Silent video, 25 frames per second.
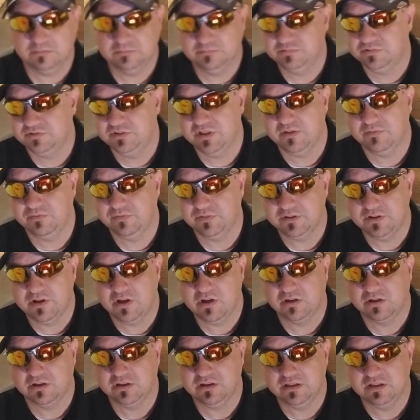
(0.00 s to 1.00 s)
It's definitely
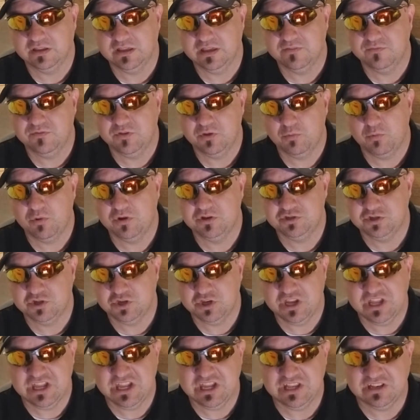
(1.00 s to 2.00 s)
not going to give you what you
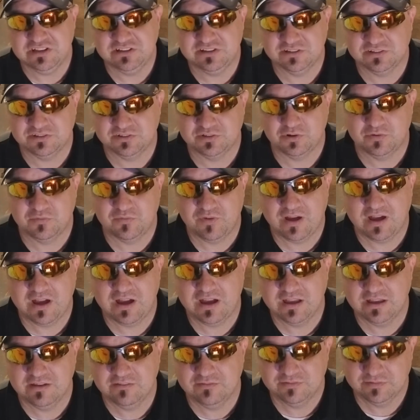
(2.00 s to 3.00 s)
need to
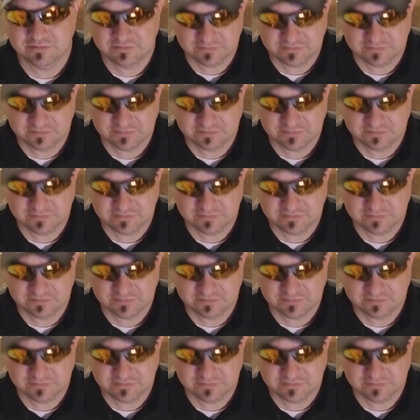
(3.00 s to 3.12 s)
survive.